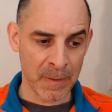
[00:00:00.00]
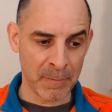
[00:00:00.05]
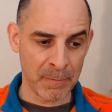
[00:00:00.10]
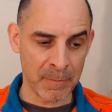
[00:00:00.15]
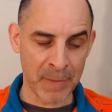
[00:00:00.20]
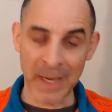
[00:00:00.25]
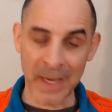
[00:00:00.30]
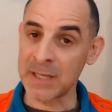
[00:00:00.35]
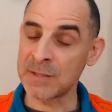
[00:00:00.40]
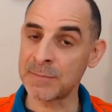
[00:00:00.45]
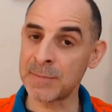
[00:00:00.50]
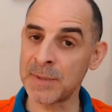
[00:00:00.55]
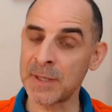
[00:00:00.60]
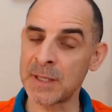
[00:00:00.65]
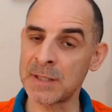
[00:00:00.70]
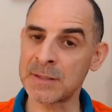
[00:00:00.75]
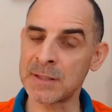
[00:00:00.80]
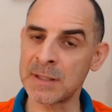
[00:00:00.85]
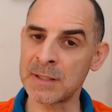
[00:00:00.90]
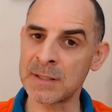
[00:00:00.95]
my
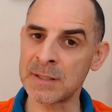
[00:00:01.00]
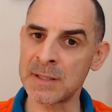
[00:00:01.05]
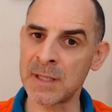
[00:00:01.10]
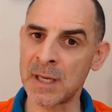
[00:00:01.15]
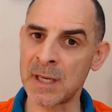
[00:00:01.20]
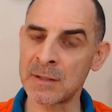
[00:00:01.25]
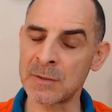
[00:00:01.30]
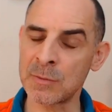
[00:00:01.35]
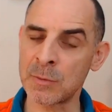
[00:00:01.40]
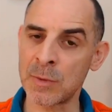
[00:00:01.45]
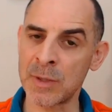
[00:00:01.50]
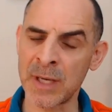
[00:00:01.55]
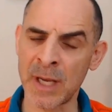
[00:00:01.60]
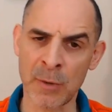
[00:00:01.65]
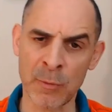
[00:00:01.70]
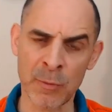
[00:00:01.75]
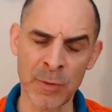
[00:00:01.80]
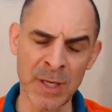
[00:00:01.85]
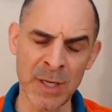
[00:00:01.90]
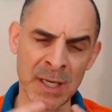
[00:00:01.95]
experience is that when I
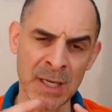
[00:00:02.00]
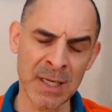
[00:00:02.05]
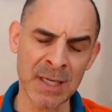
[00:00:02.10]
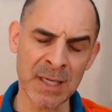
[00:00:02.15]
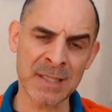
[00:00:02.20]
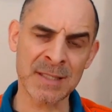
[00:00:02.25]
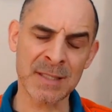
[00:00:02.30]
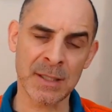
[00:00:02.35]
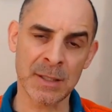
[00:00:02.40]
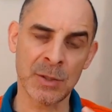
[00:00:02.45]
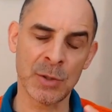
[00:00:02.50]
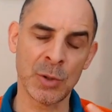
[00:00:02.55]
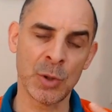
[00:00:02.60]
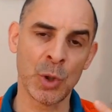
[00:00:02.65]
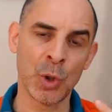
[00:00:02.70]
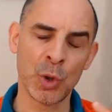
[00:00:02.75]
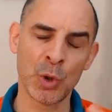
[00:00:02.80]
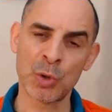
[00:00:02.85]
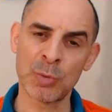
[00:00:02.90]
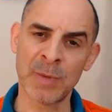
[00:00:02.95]
really listen
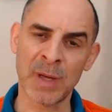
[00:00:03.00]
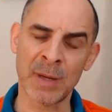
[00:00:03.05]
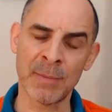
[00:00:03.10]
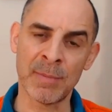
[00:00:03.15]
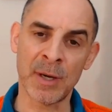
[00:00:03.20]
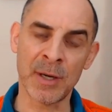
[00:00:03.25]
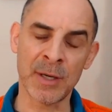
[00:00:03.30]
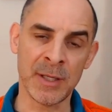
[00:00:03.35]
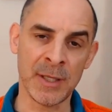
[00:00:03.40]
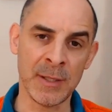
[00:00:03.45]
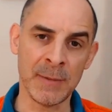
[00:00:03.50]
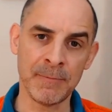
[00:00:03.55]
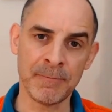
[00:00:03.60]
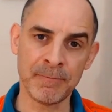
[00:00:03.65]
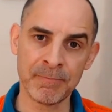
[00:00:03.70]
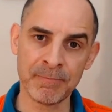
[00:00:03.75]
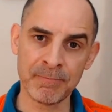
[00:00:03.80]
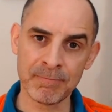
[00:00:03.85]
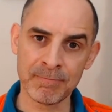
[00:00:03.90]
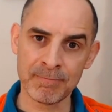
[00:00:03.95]
to my body,
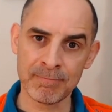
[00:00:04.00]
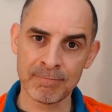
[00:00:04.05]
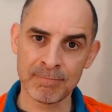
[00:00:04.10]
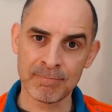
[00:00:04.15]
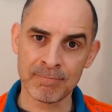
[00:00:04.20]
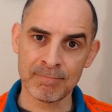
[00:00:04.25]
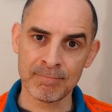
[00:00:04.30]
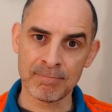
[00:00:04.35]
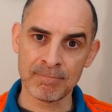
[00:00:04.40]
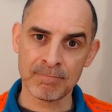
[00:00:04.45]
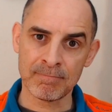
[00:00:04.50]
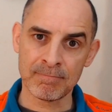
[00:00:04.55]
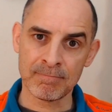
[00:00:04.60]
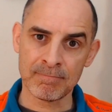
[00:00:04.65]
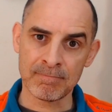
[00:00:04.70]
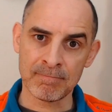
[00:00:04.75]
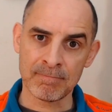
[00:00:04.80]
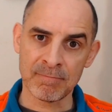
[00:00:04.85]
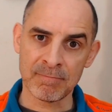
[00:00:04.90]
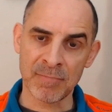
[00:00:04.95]

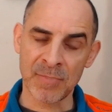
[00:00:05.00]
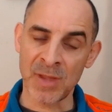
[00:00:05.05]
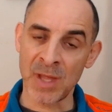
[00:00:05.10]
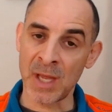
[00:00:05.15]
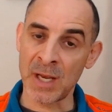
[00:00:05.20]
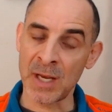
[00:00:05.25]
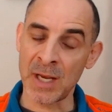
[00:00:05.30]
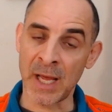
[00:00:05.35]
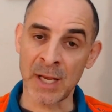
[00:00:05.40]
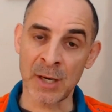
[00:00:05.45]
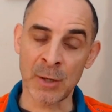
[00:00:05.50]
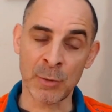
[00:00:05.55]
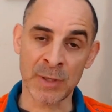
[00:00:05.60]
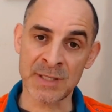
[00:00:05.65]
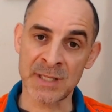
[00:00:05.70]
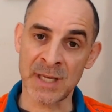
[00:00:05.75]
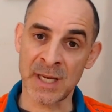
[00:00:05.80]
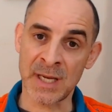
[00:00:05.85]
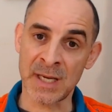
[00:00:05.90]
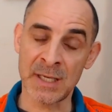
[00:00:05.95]
then I know
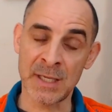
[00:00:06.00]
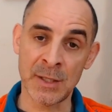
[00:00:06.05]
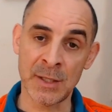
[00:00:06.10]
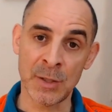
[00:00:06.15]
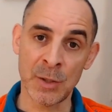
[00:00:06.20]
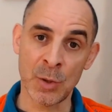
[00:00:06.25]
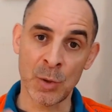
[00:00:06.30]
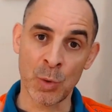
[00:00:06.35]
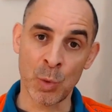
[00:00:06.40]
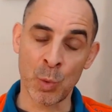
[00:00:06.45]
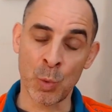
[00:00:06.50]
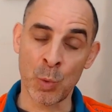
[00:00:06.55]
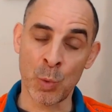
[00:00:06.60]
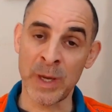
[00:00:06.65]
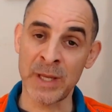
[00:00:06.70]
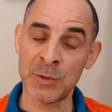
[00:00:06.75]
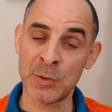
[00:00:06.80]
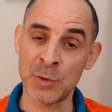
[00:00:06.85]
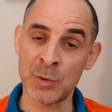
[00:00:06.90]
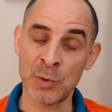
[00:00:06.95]
exactly
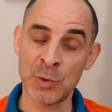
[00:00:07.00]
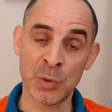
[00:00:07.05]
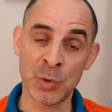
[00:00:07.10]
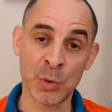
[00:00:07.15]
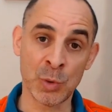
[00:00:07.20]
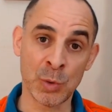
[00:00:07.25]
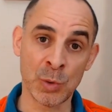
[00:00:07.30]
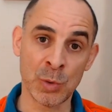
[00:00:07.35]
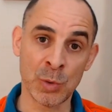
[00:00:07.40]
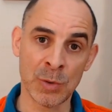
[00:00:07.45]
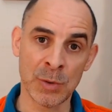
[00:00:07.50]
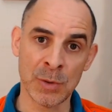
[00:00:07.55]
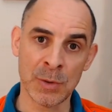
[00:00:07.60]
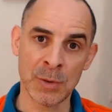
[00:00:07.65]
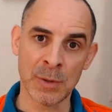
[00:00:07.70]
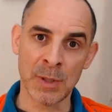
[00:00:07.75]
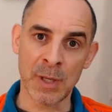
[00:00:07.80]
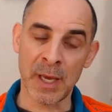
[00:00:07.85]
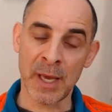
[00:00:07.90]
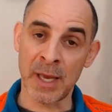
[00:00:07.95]
when to do
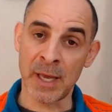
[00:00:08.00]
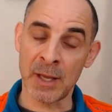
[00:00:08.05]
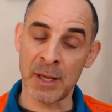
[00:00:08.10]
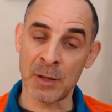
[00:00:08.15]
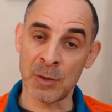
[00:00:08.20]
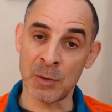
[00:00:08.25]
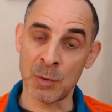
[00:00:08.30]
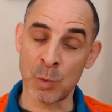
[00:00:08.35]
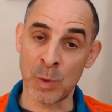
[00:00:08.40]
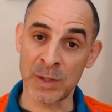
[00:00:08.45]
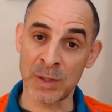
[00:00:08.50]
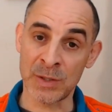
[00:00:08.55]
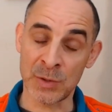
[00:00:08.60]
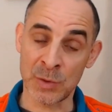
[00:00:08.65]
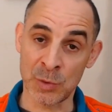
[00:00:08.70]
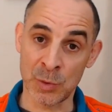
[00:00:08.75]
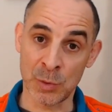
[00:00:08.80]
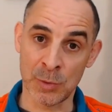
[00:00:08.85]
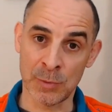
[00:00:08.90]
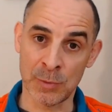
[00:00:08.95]
and what to
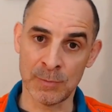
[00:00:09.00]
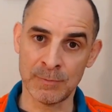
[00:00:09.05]
do.